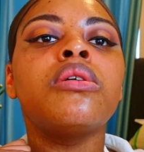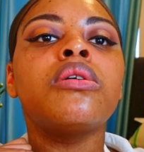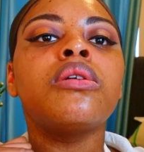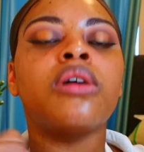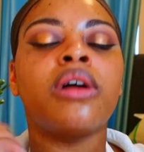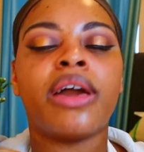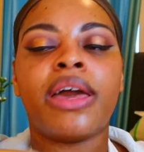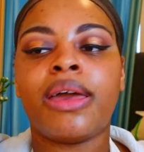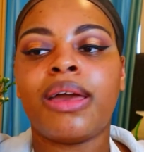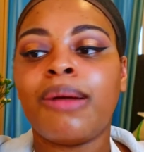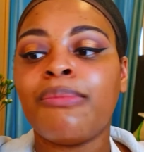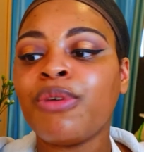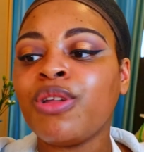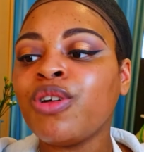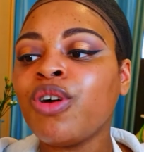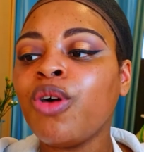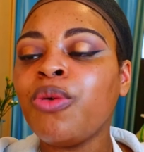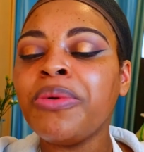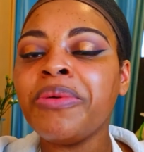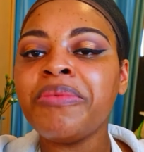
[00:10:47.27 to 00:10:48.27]
Okay, I'm gonna
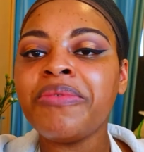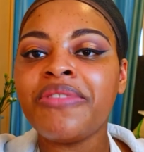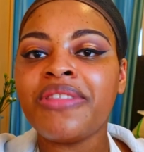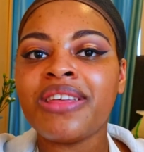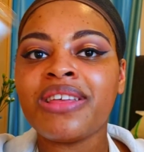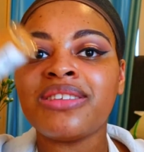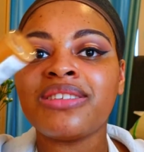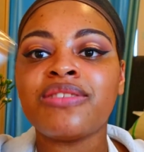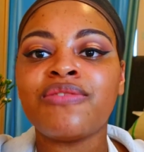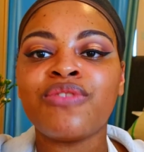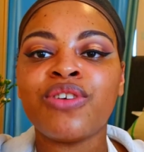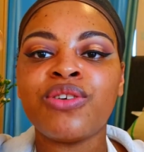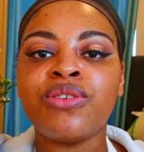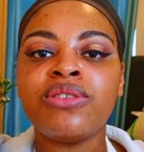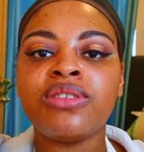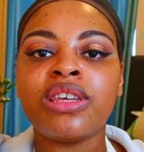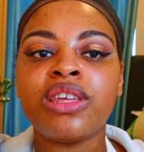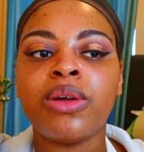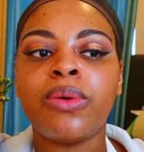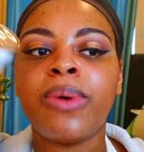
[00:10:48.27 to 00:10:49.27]
go away with this because I've not
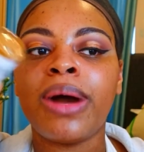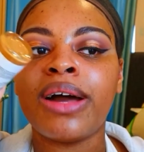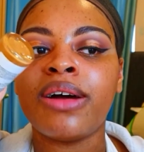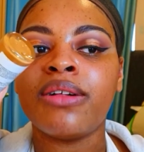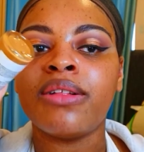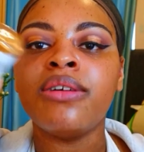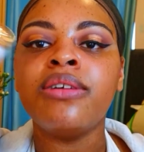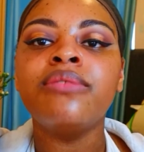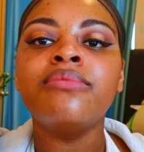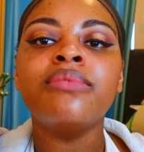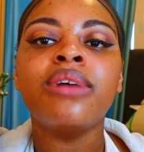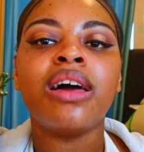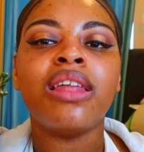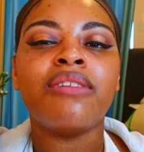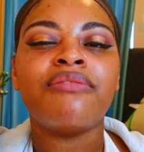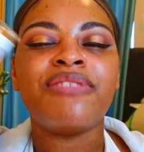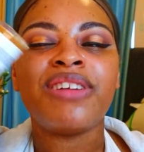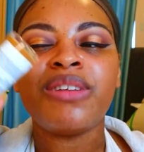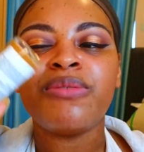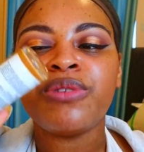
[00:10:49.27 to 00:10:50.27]
used it in a while and
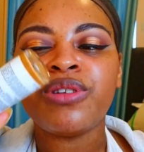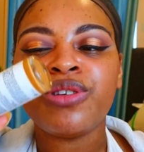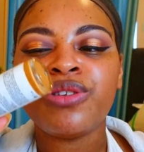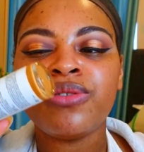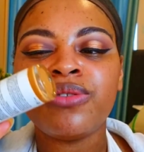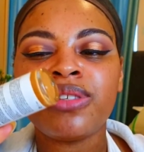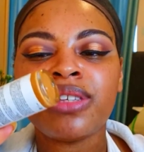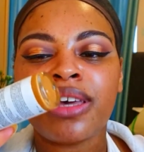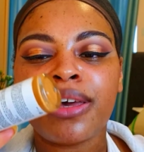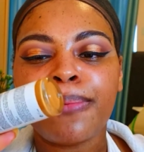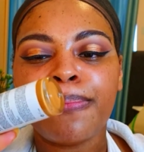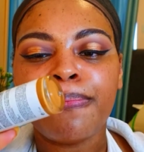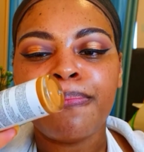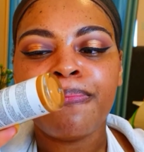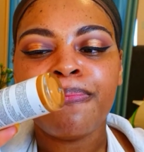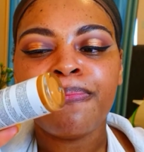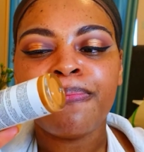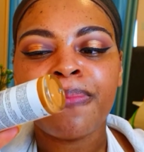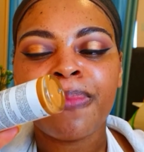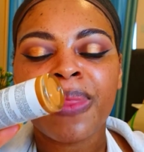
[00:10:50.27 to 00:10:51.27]
I really want to use it.
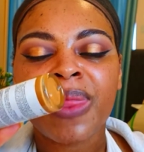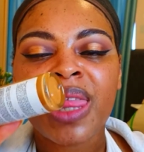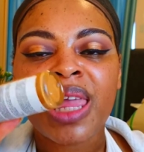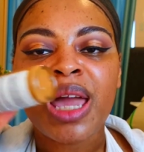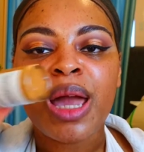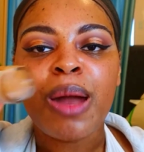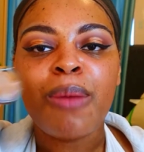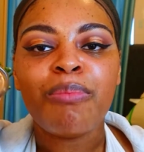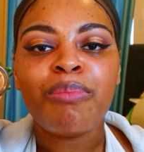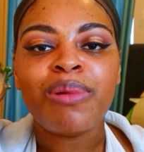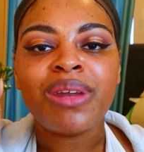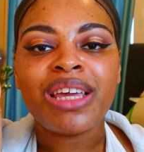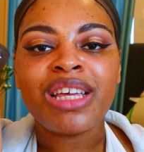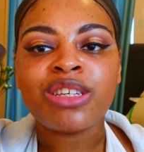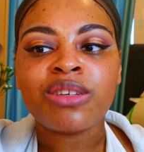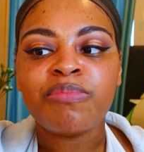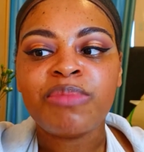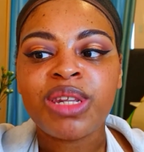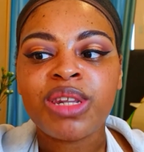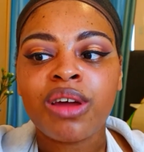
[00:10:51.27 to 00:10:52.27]
But it's
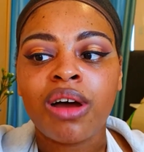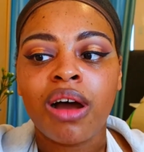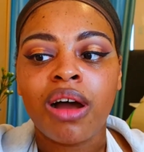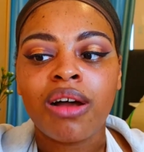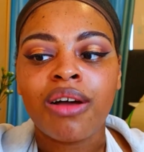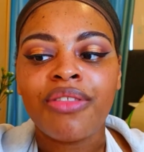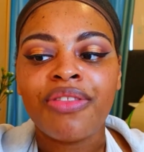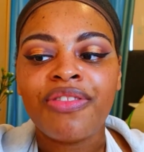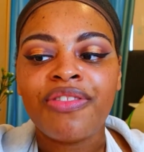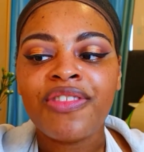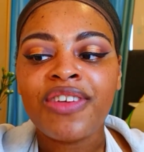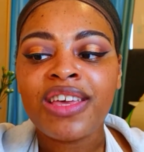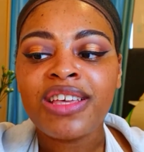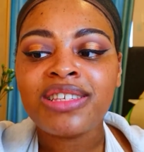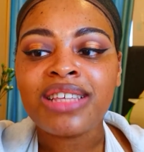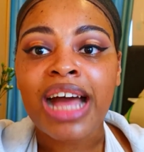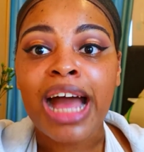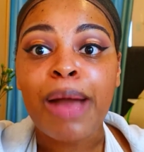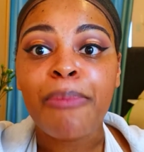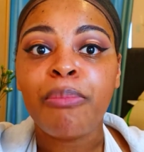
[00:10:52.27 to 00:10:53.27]
gonna be dark. This
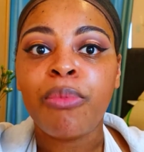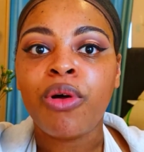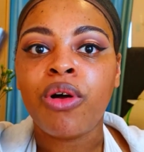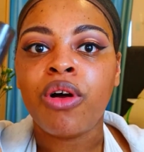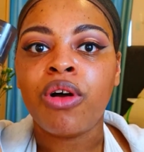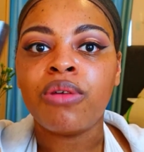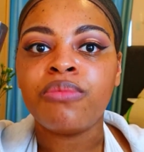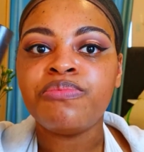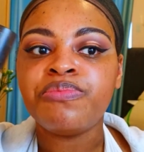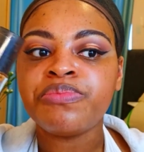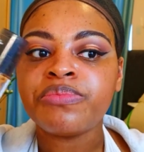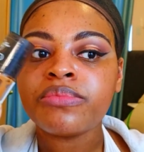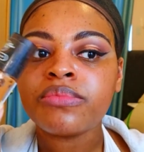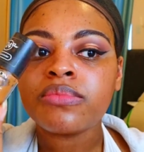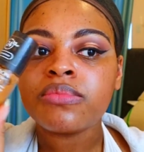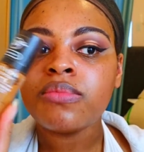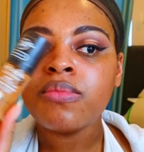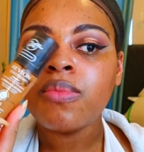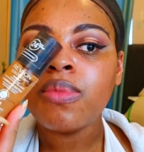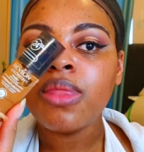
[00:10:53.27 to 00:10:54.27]
I bought
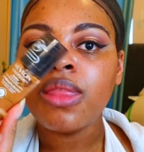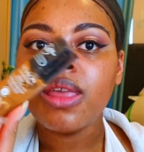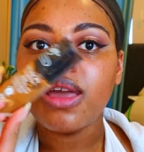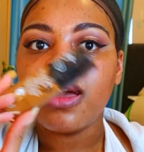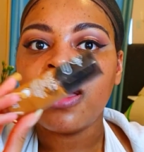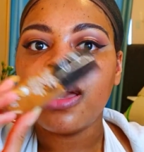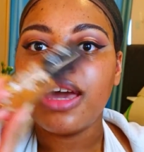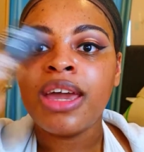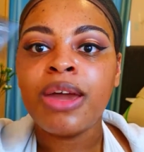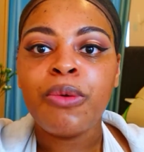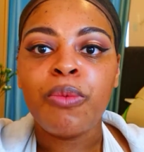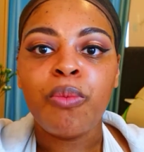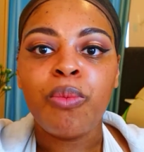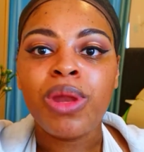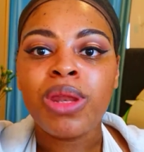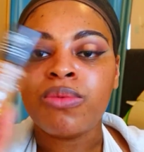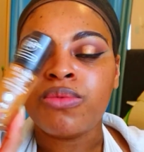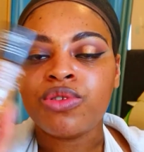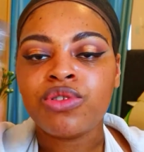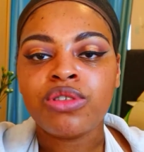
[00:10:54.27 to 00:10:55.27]

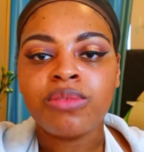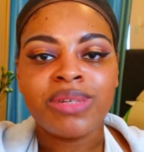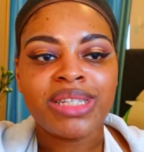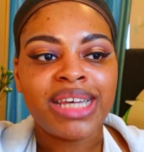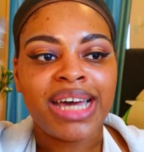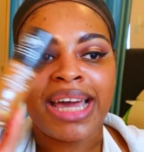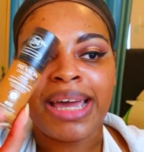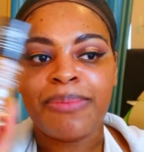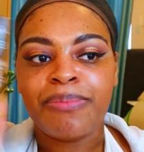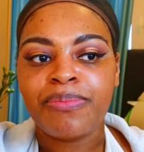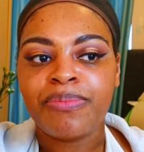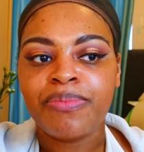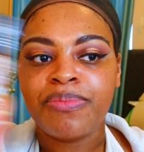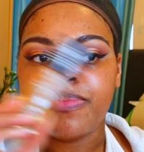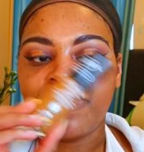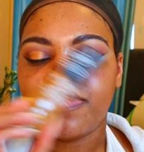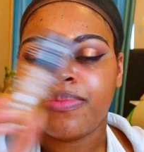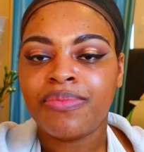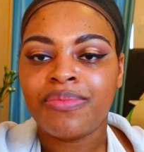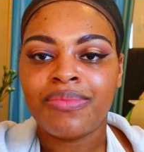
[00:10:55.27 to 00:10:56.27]
when it was summertime.
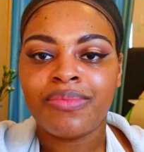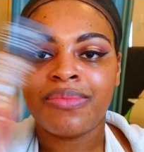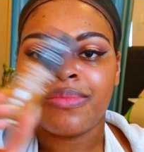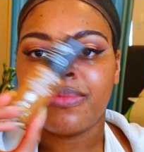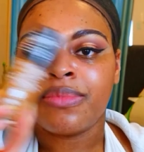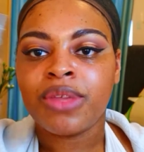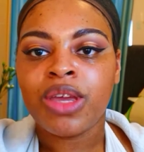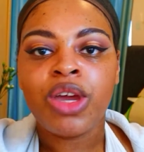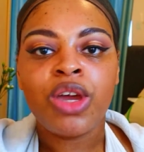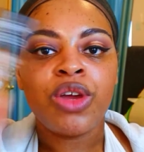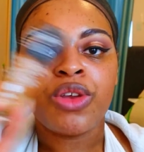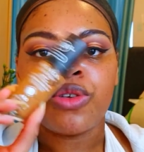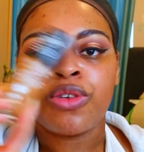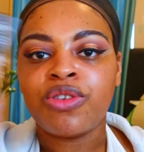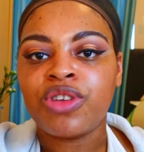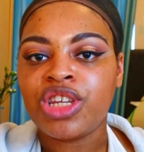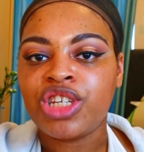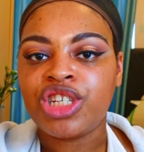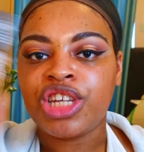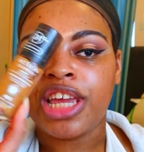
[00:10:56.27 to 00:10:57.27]
Not
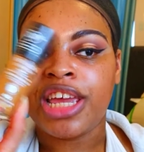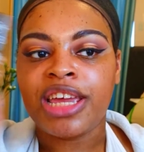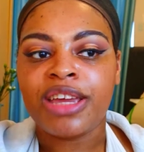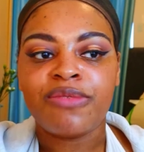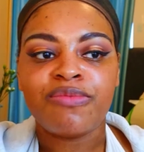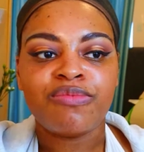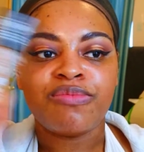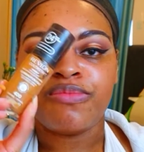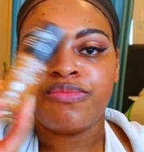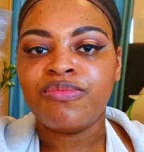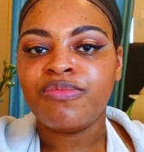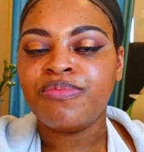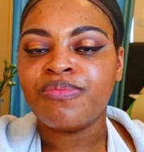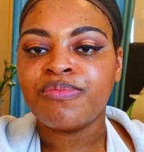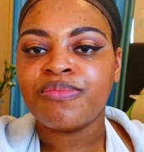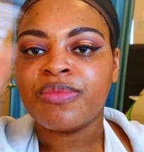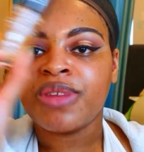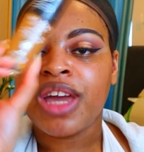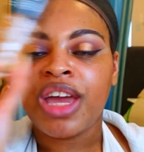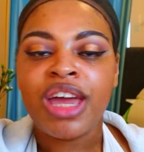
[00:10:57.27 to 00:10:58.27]
this year.
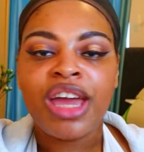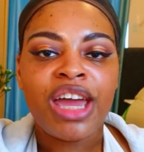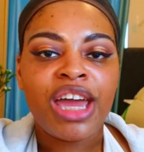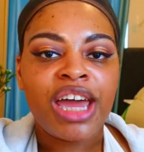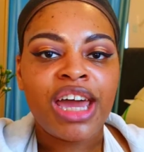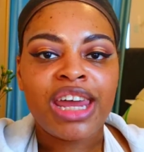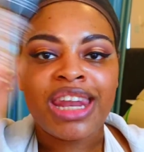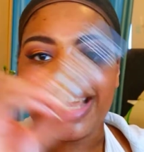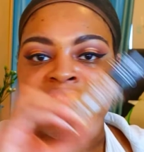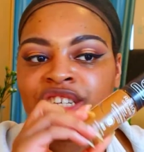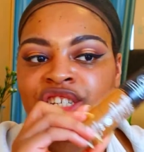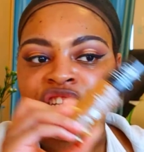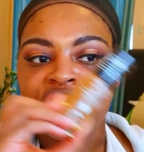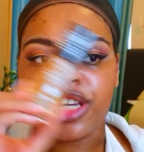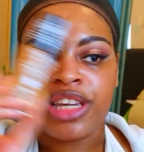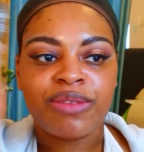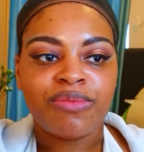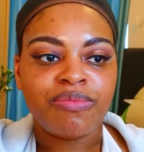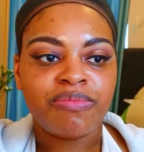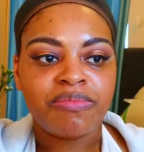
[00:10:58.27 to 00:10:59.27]
Last
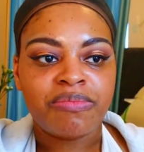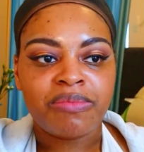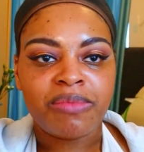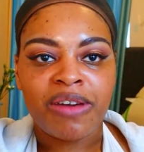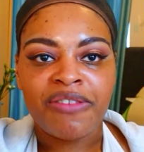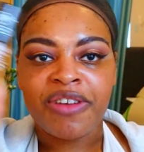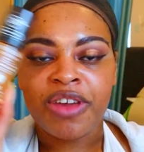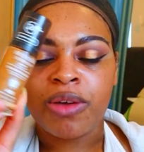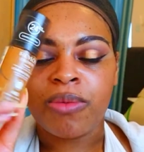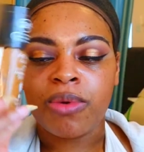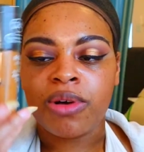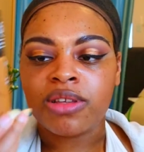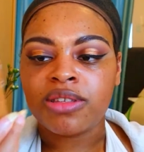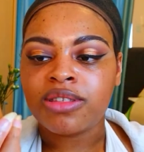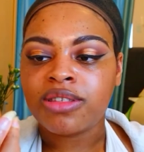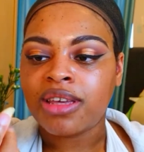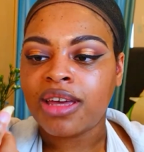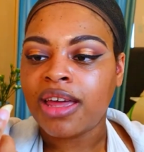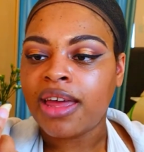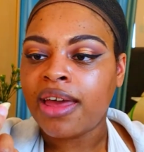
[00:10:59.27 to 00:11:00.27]
year. I think it was.